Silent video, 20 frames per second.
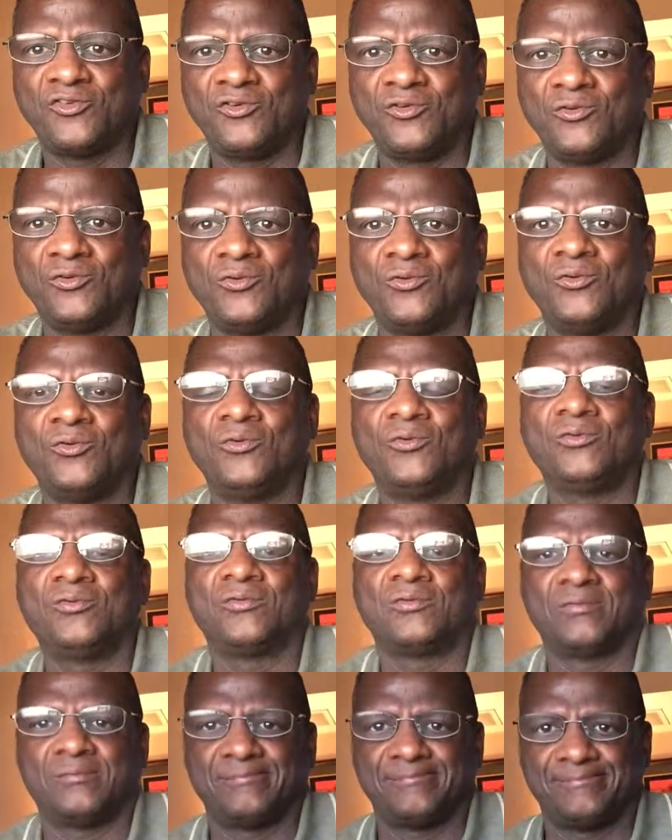to
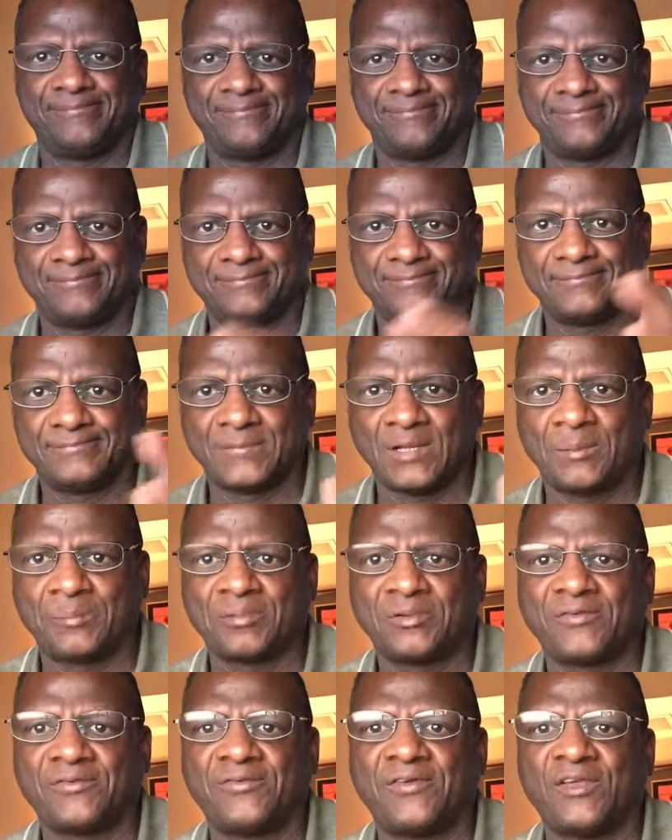a
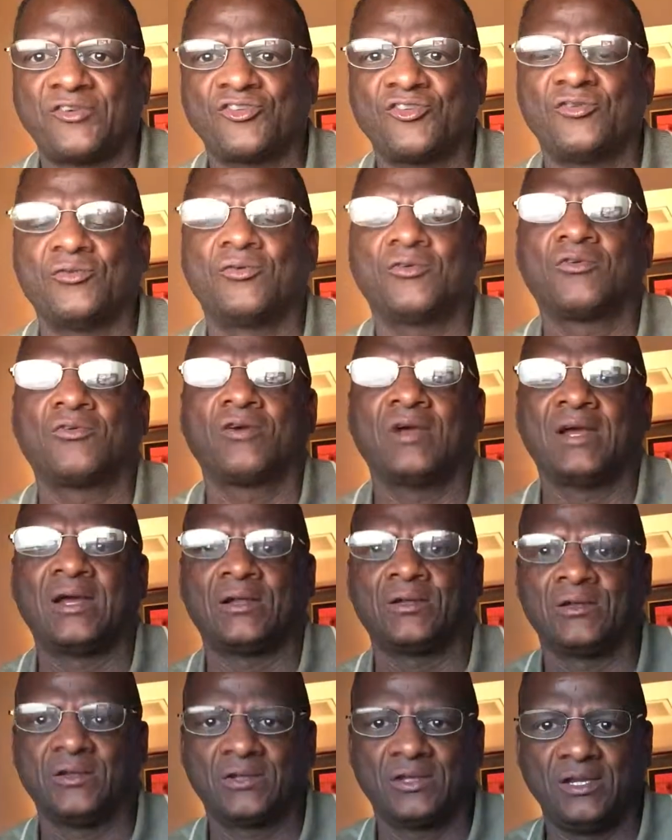professional
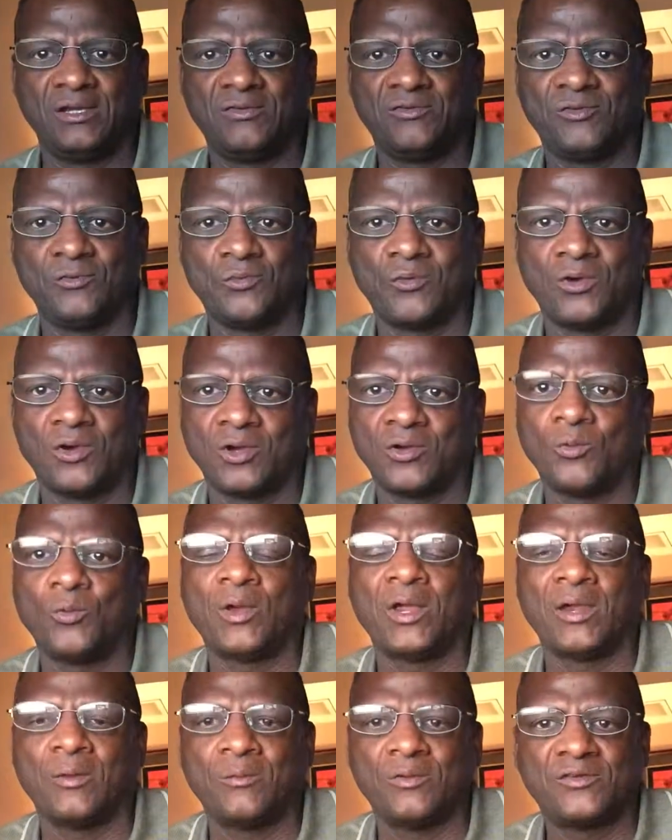crowd looking to walk
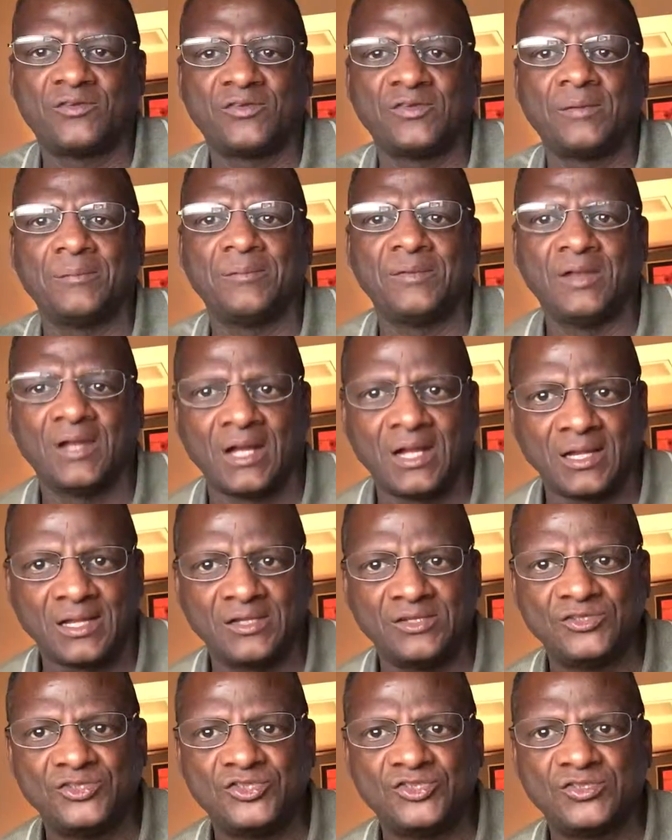away with some
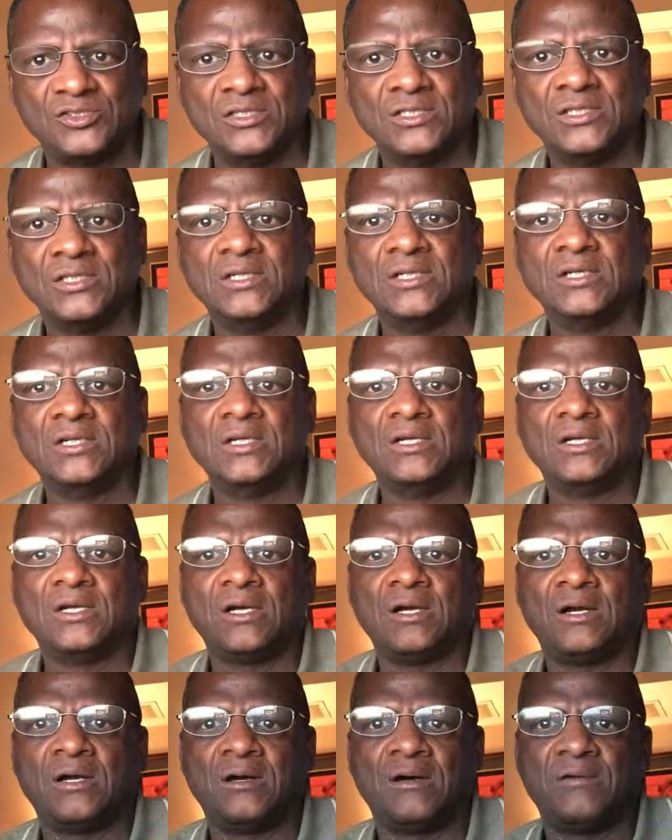knowledge
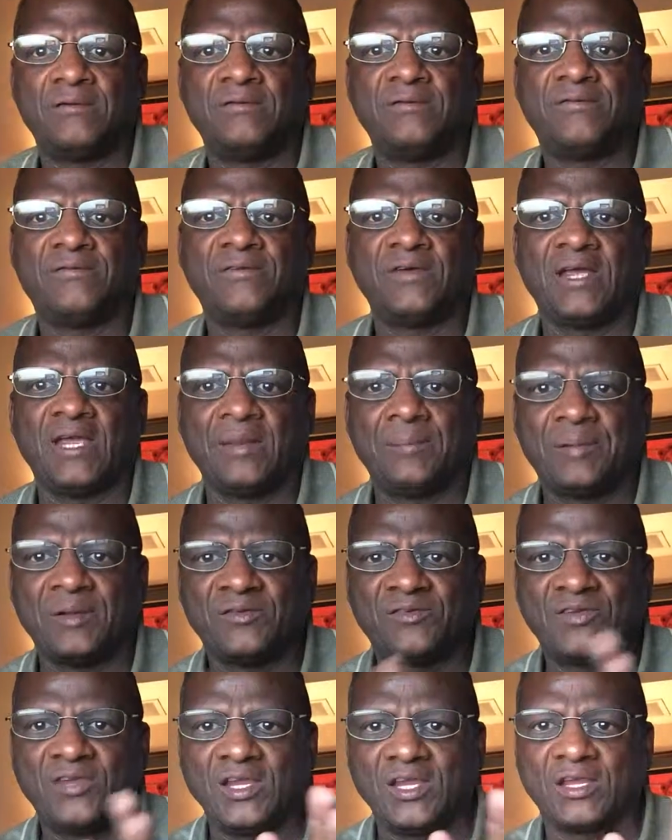of a
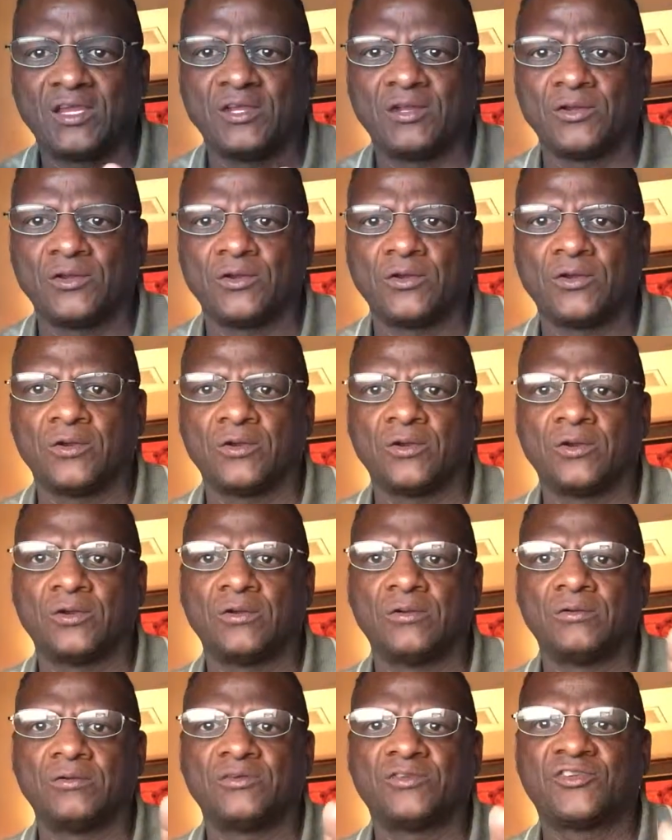
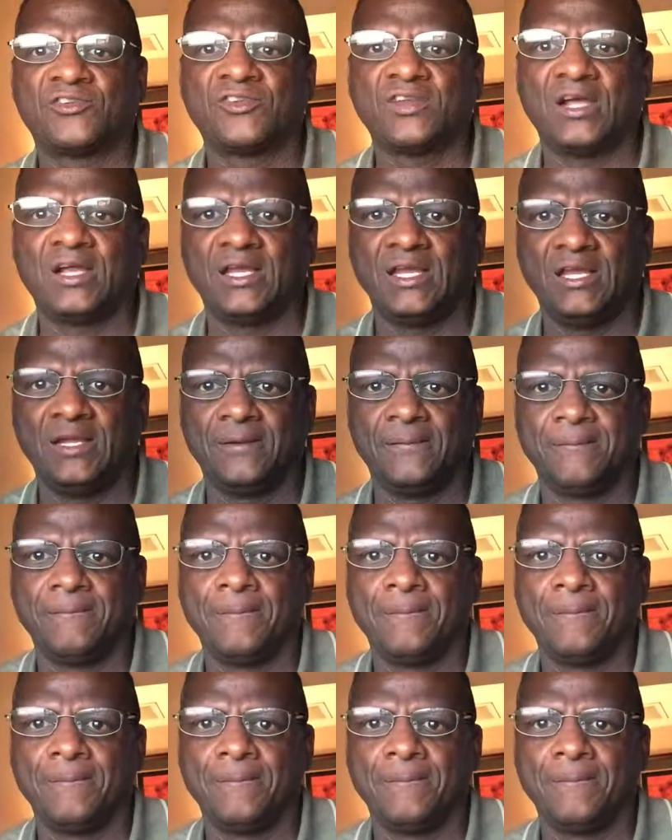particular study.